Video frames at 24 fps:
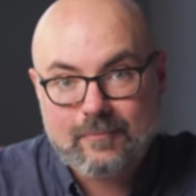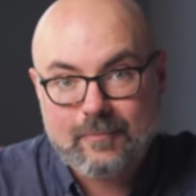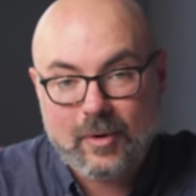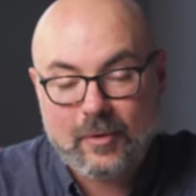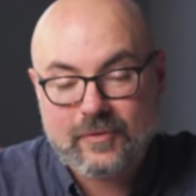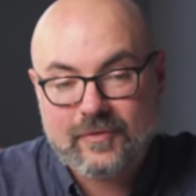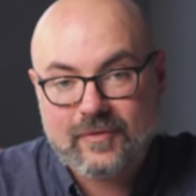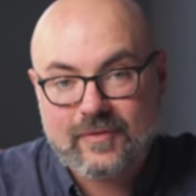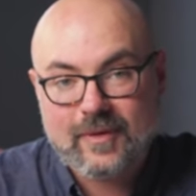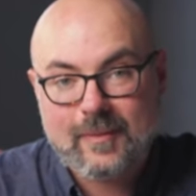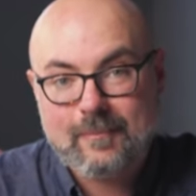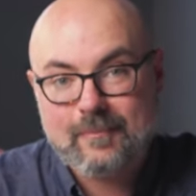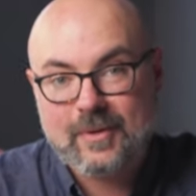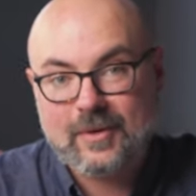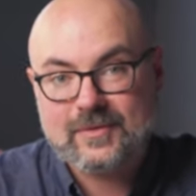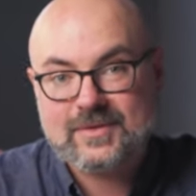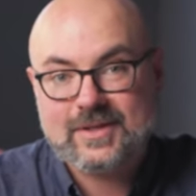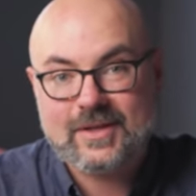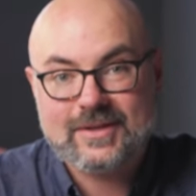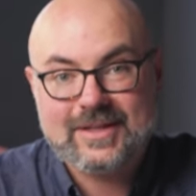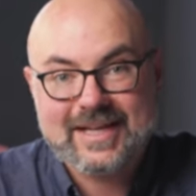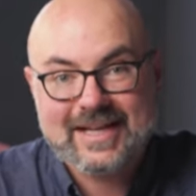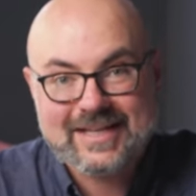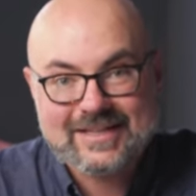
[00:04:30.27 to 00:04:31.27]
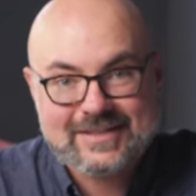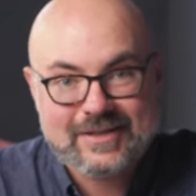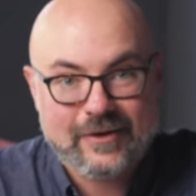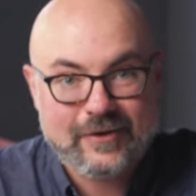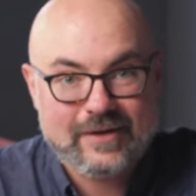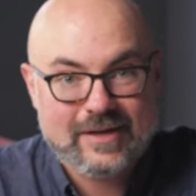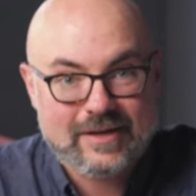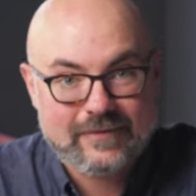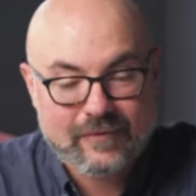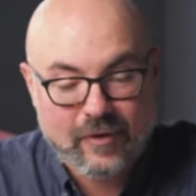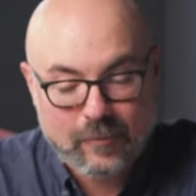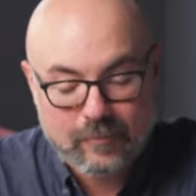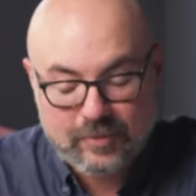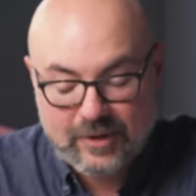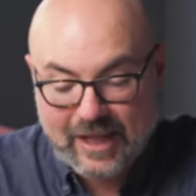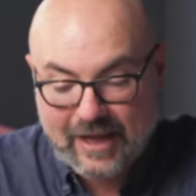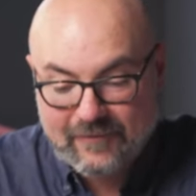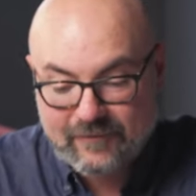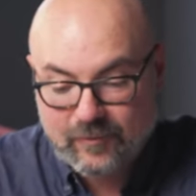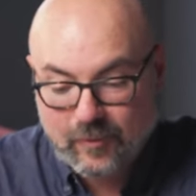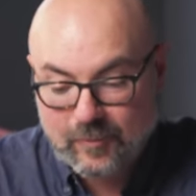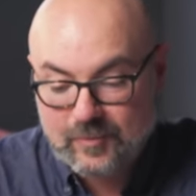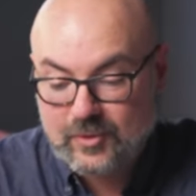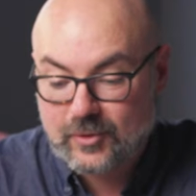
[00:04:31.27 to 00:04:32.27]
Both of them built on the Intel Evo
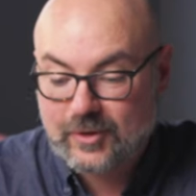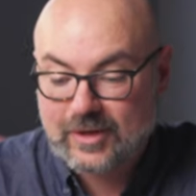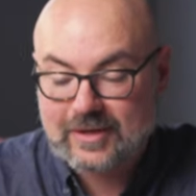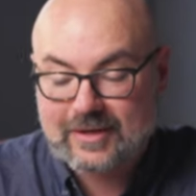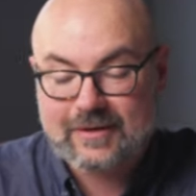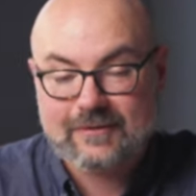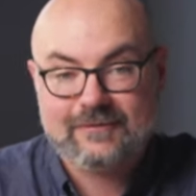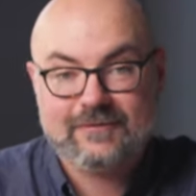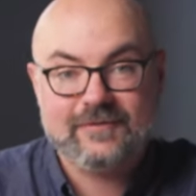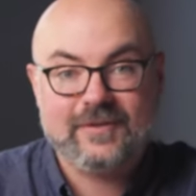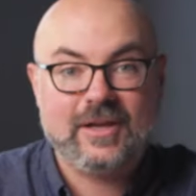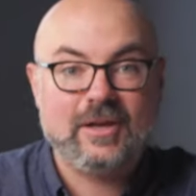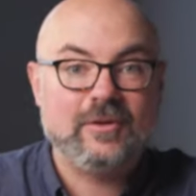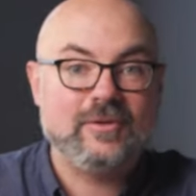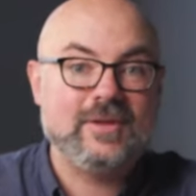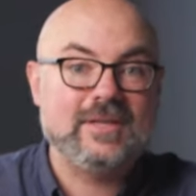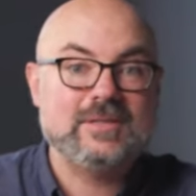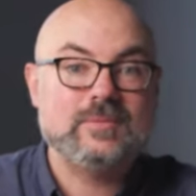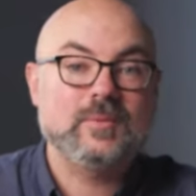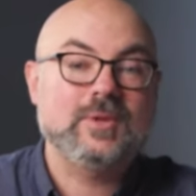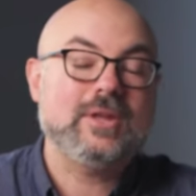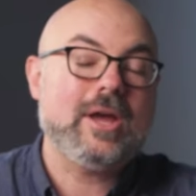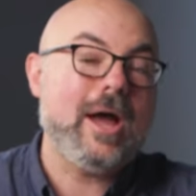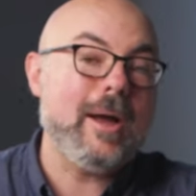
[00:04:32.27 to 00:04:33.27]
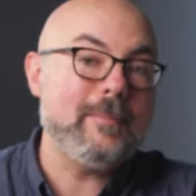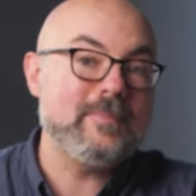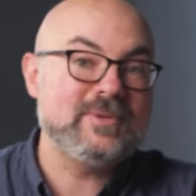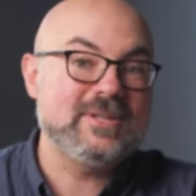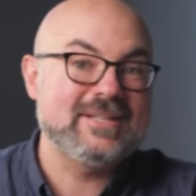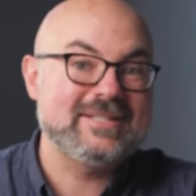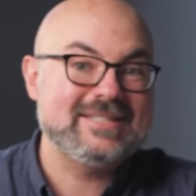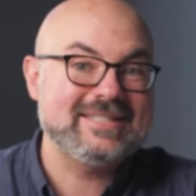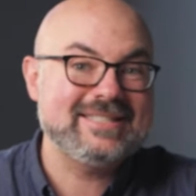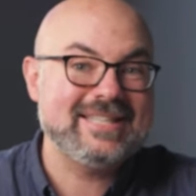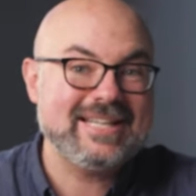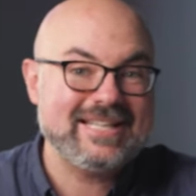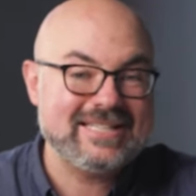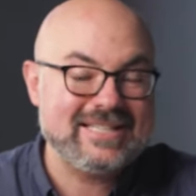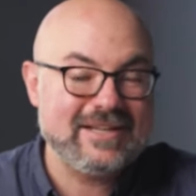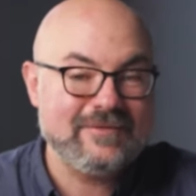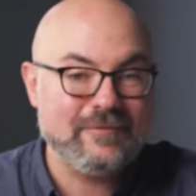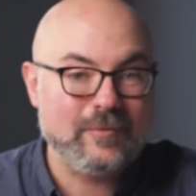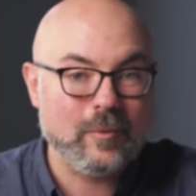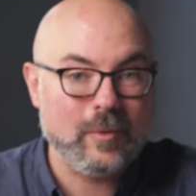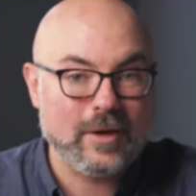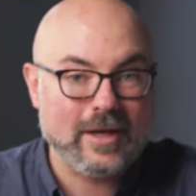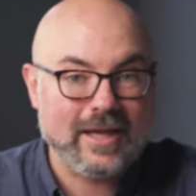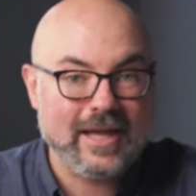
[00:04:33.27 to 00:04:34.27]
platform. You can configure this with up to
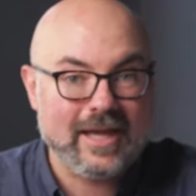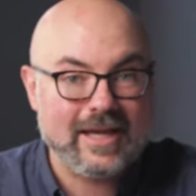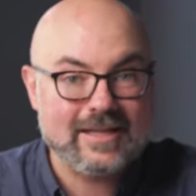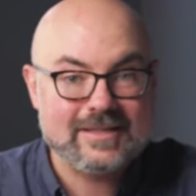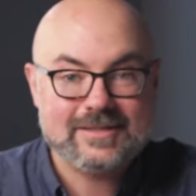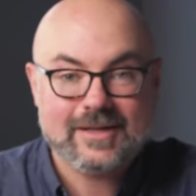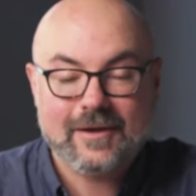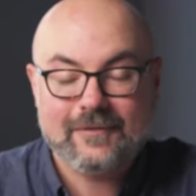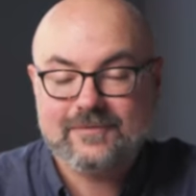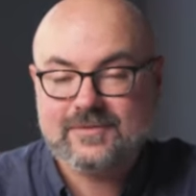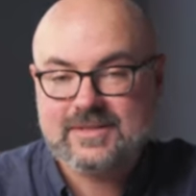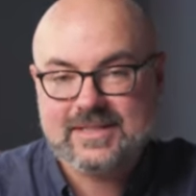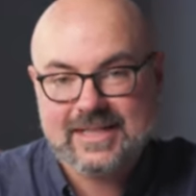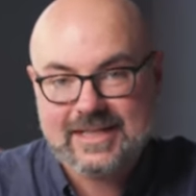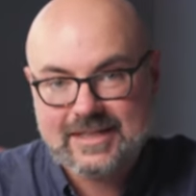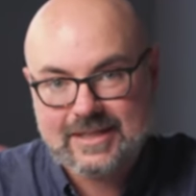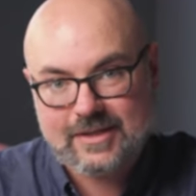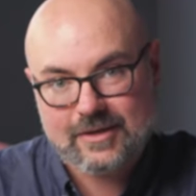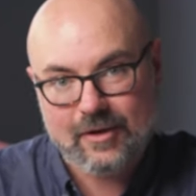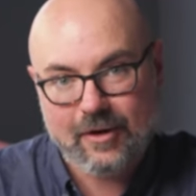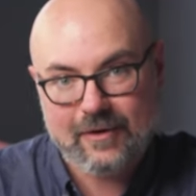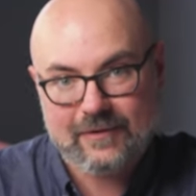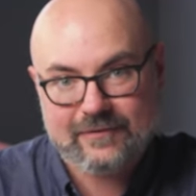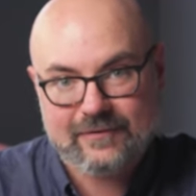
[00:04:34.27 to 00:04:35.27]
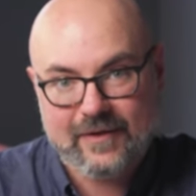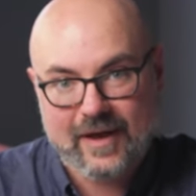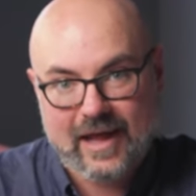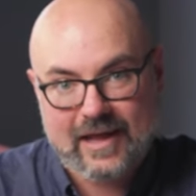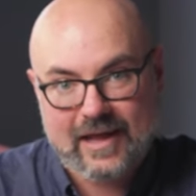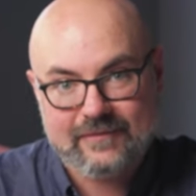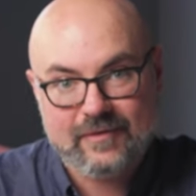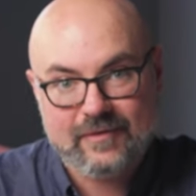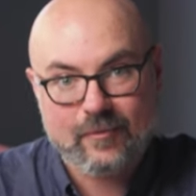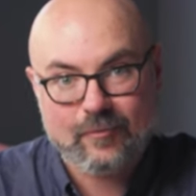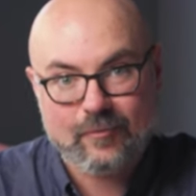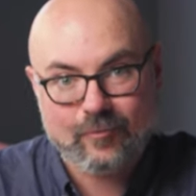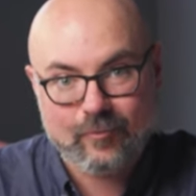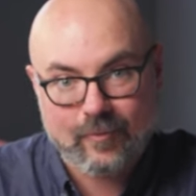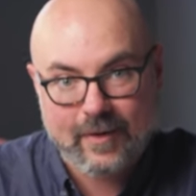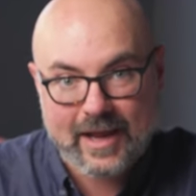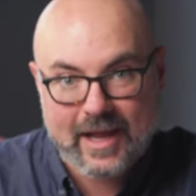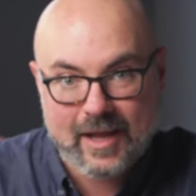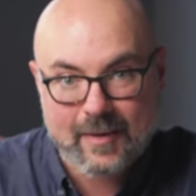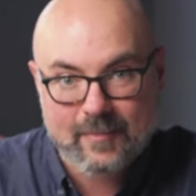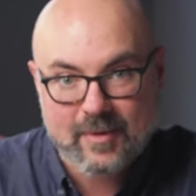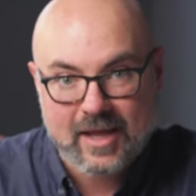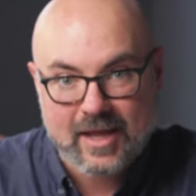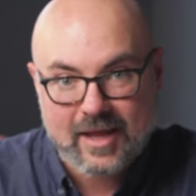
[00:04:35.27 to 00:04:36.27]
64 gigs of DDR5
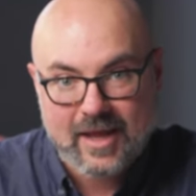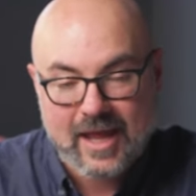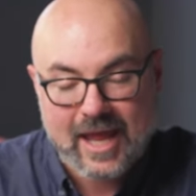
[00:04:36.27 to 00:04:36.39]
RAM.